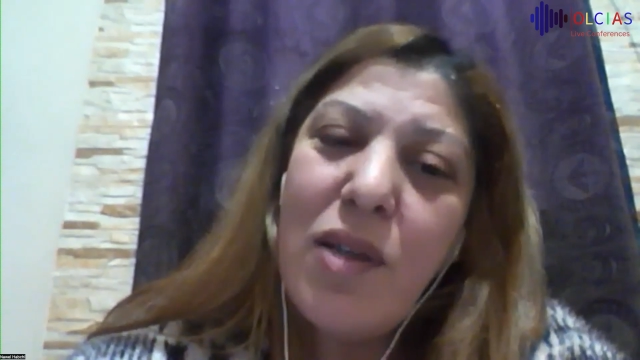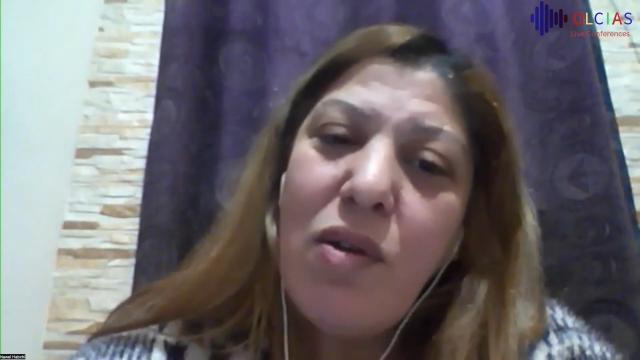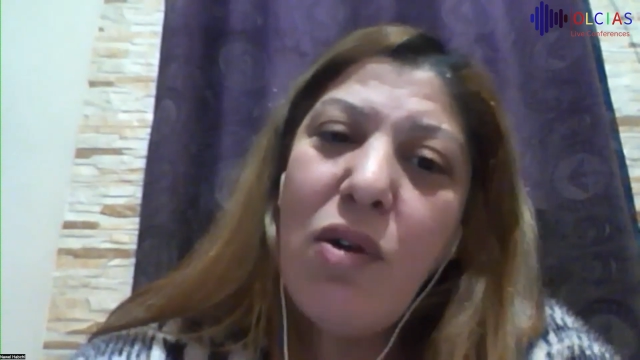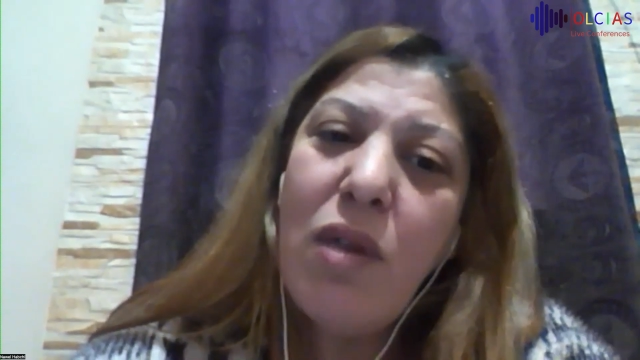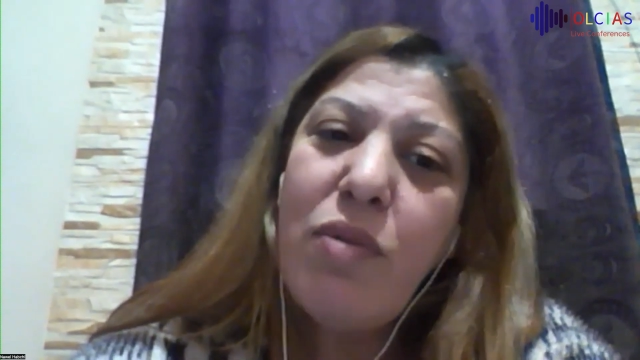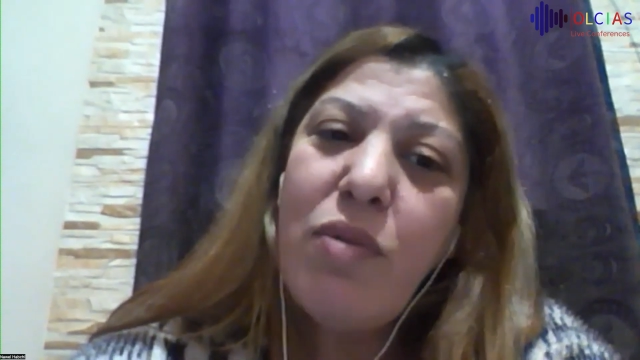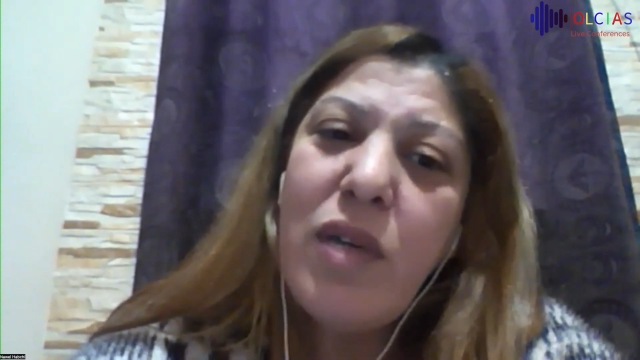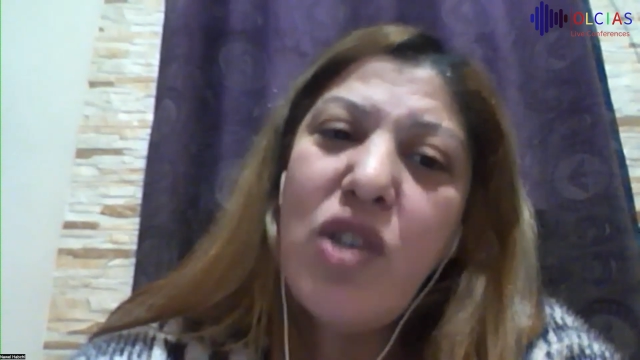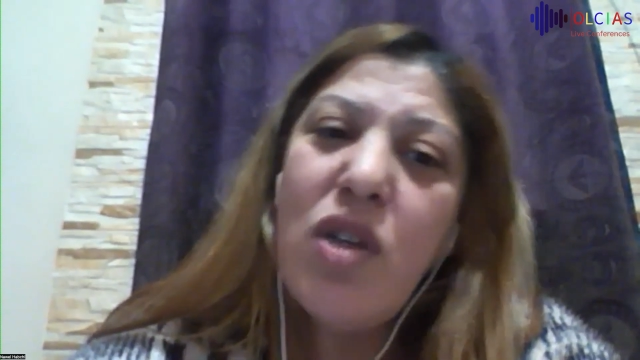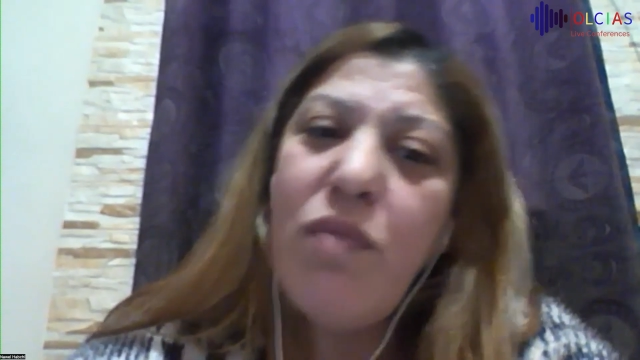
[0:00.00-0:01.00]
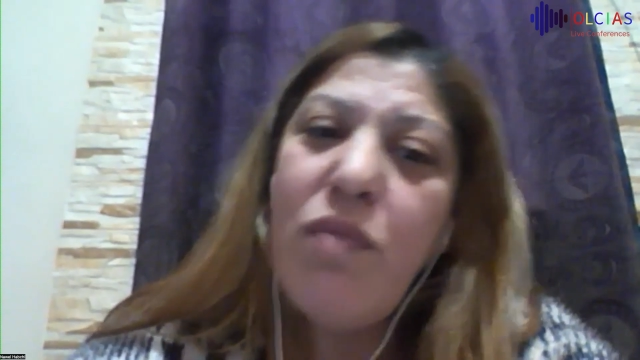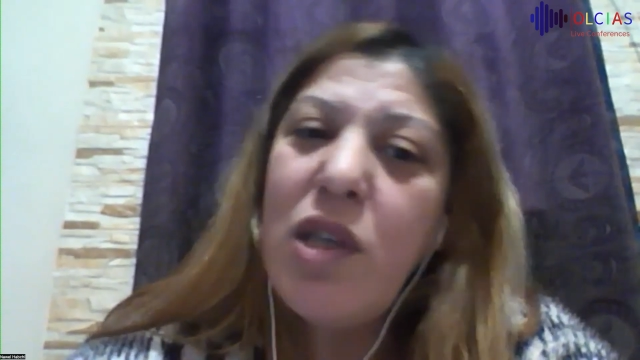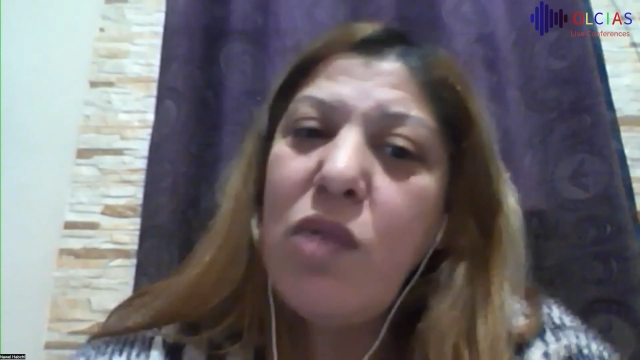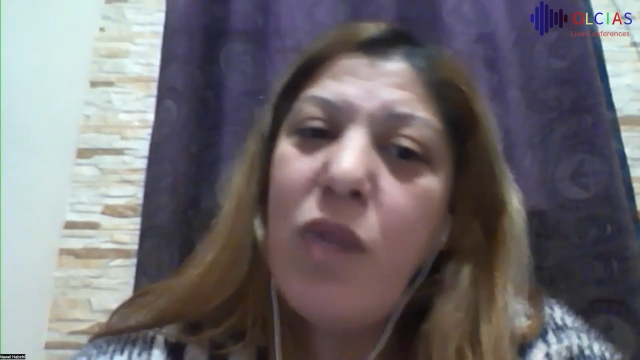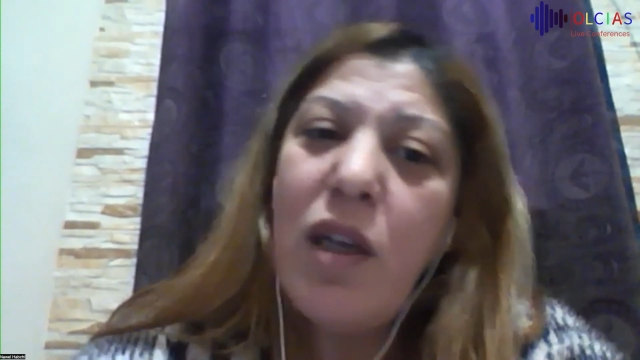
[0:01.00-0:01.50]
the collaboration
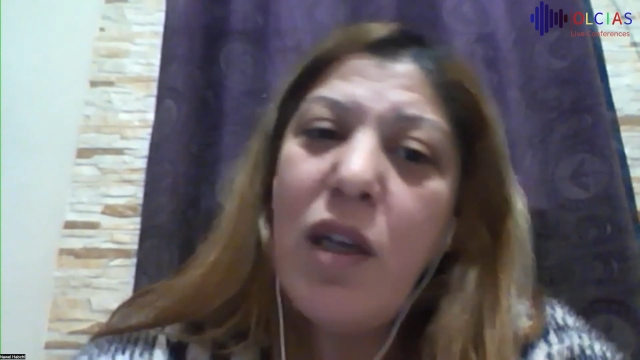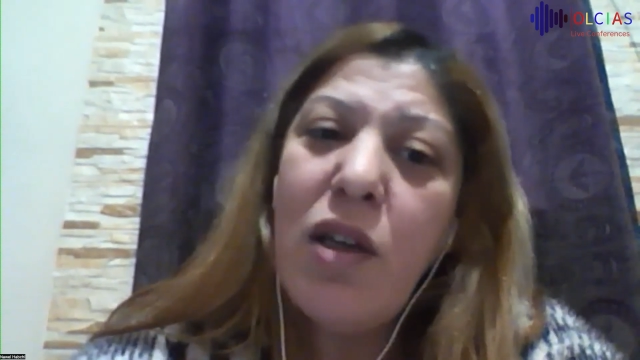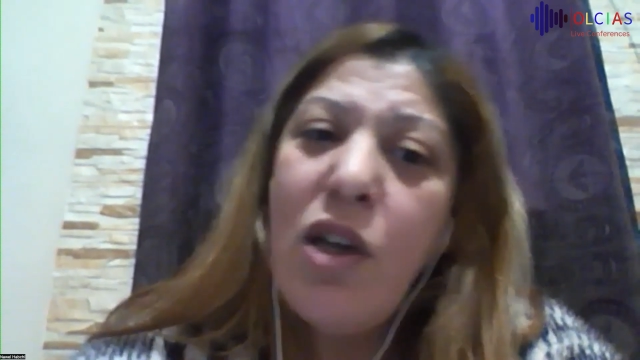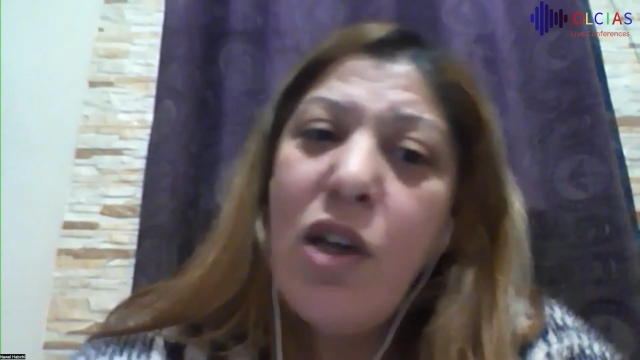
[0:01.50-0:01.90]
between